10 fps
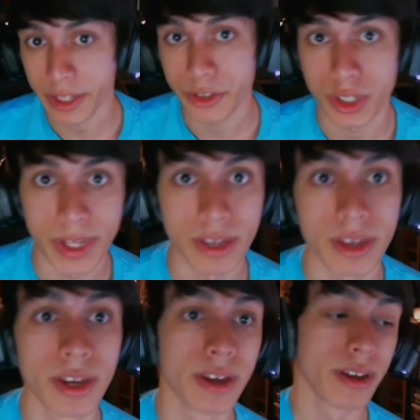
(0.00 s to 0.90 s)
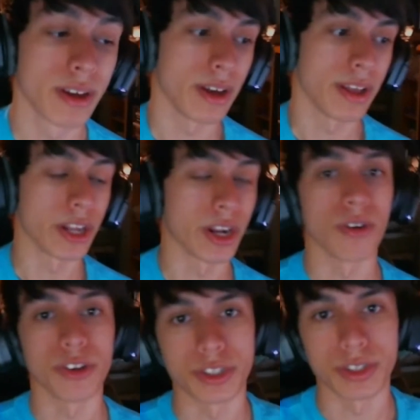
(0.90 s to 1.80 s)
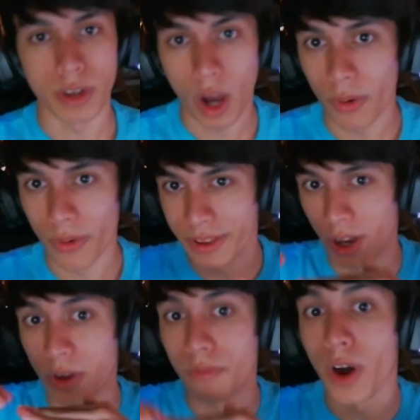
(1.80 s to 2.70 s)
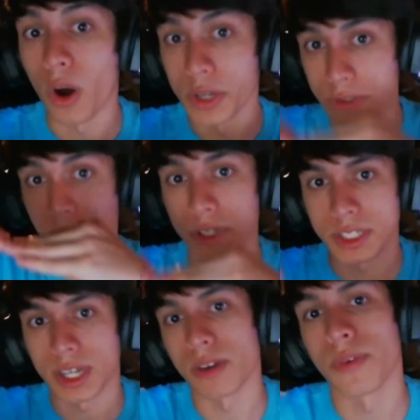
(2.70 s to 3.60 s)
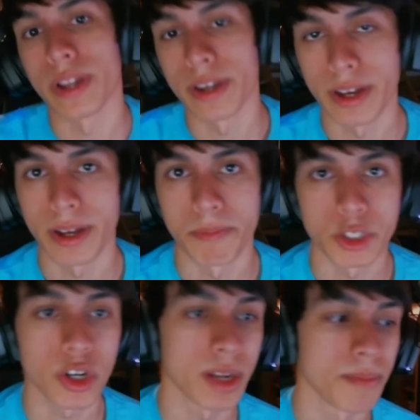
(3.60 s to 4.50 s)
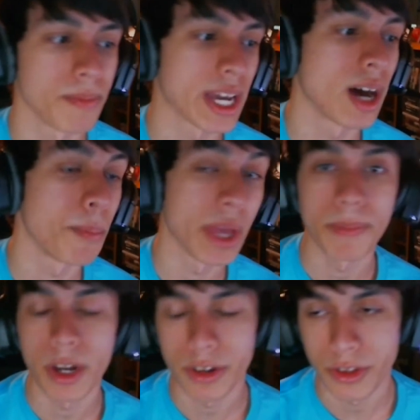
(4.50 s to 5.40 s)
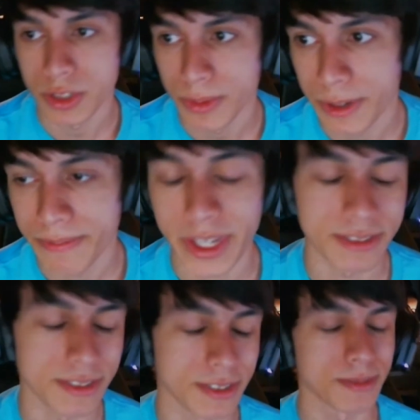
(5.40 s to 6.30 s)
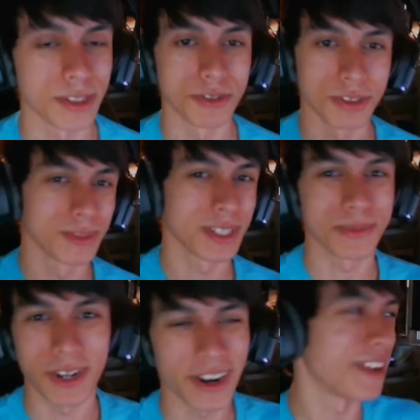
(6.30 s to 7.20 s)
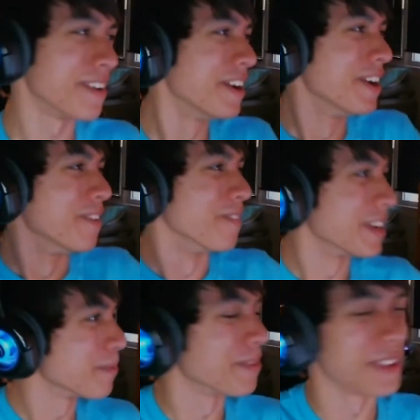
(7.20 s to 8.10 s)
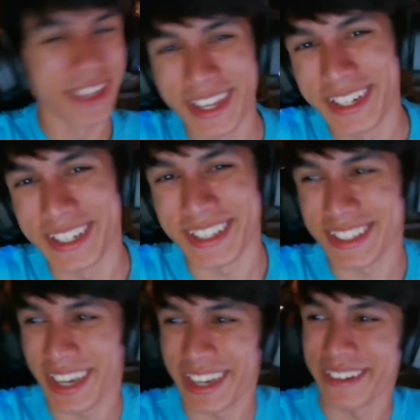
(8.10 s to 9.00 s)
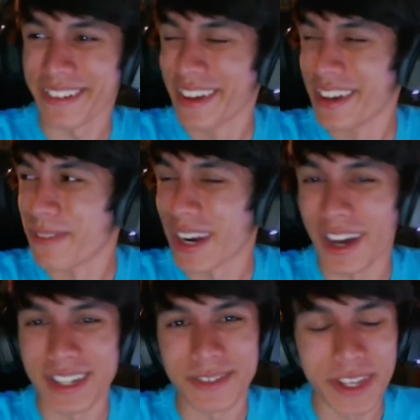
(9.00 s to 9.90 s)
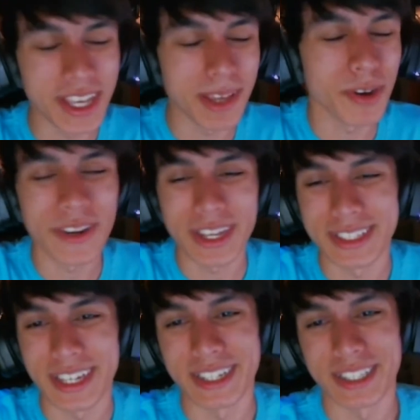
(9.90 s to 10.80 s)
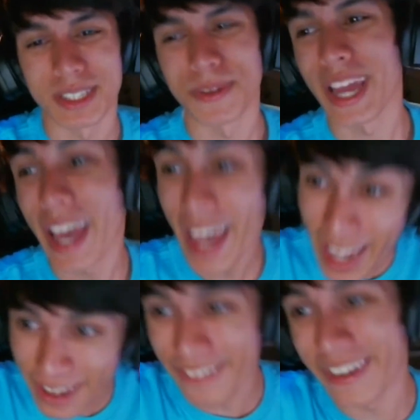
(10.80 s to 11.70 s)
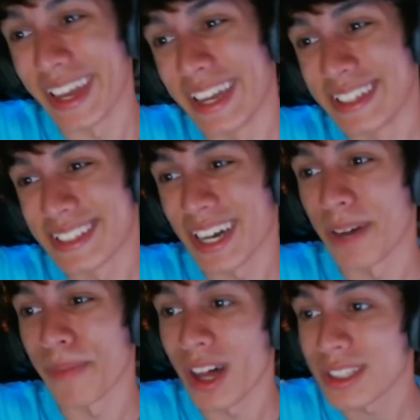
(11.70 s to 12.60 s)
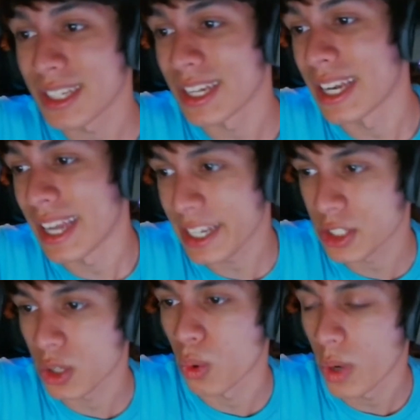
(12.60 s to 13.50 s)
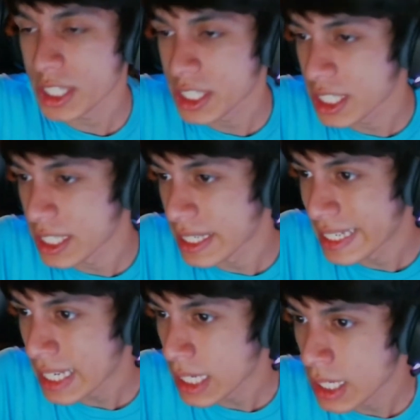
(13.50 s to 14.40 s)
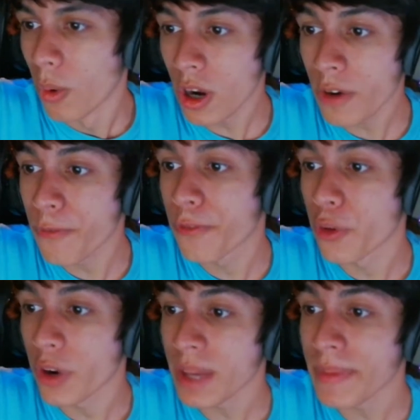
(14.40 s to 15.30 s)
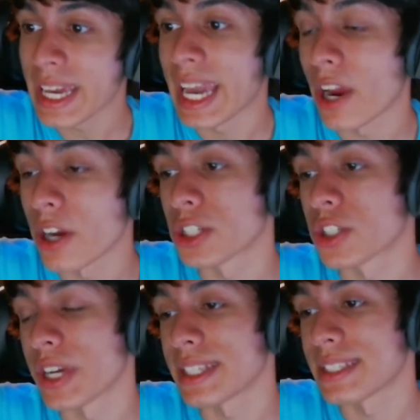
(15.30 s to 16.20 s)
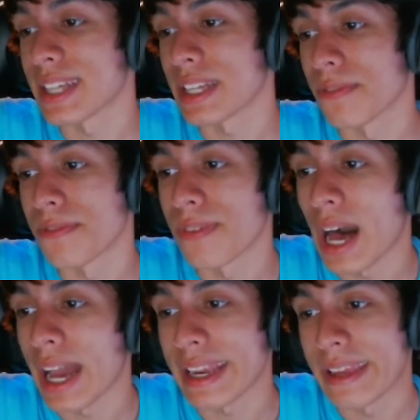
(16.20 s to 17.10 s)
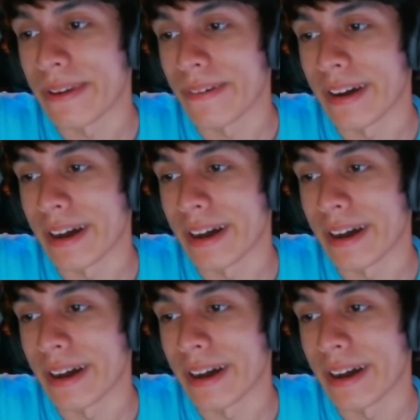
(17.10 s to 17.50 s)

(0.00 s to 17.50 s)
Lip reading: you should be, you should always focus on when trying to become a better YouTuber. That's just YouTube tips. All right, we completely just like went on. We keep going on tangents, but anyways, on to the next question. What are 3 main character traits that define you?